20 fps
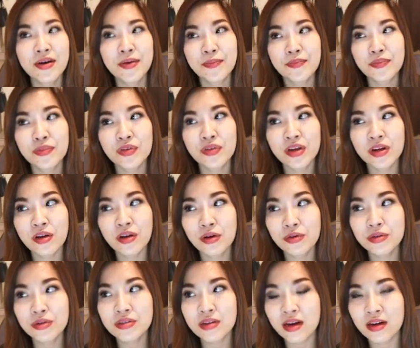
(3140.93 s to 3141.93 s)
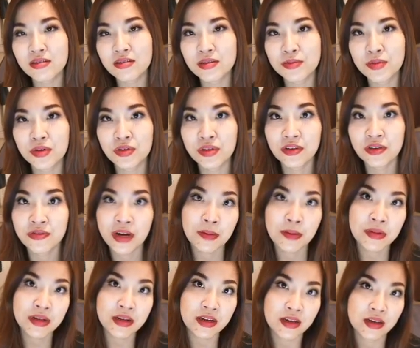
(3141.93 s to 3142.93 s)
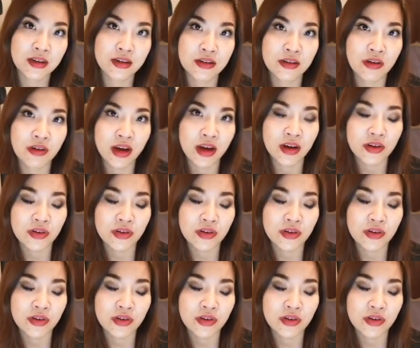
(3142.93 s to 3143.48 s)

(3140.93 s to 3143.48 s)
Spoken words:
You can always ask about their family, okay?